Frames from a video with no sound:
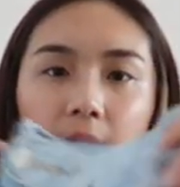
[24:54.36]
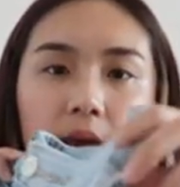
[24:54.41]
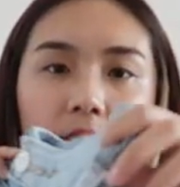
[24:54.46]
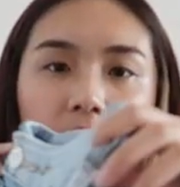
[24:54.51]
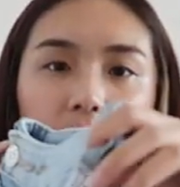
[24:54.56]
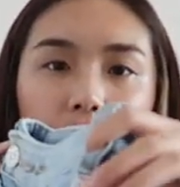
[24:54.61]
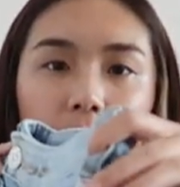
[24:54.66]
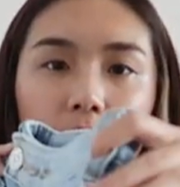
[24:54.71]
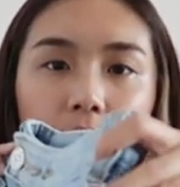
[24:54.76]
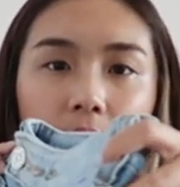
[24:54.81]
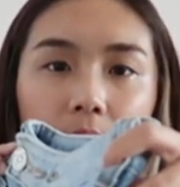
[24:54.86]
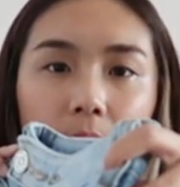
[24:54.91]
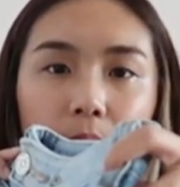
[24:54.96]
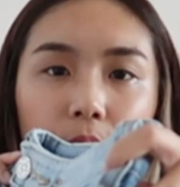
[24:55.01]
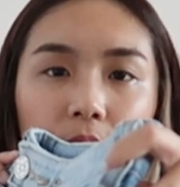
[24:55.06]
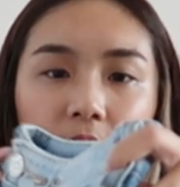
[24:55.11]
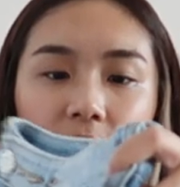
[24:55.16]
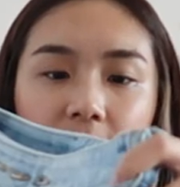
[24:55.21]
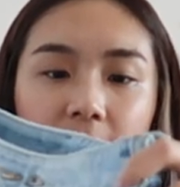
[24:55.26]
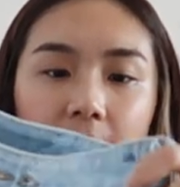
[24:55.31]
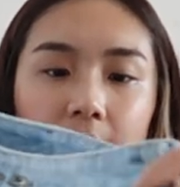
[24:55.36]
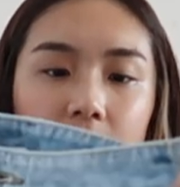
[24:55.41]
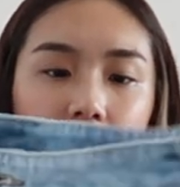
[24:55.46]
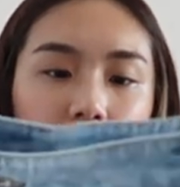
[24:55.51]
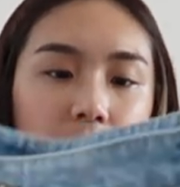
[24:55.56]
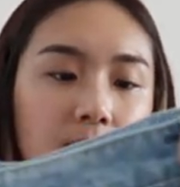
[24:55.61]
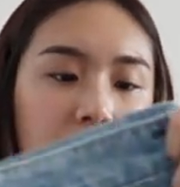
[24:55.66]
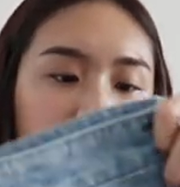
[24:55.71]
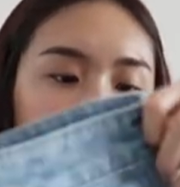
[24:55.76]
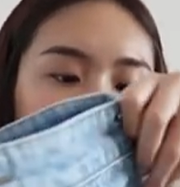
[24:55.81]
a collab with
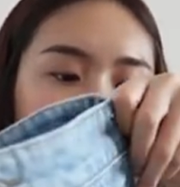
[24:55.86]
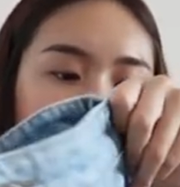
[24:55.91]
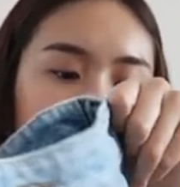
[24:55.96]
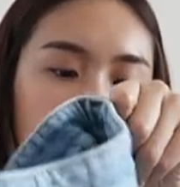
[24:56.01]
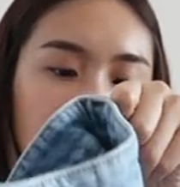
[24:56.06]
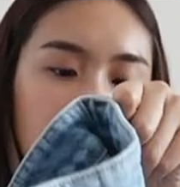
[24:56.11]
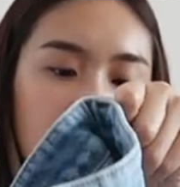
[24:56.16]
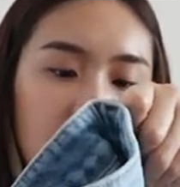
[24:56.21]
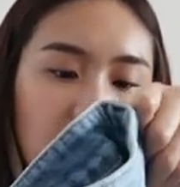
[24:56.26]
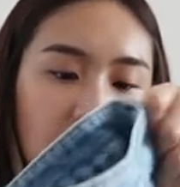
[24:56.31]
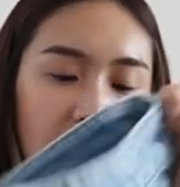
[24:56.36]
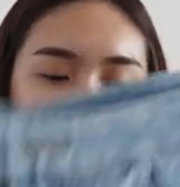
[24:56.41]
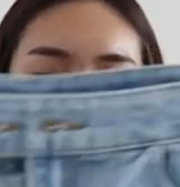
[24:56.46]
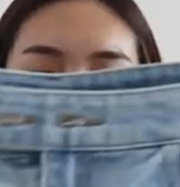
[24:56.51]
Hello Kitty,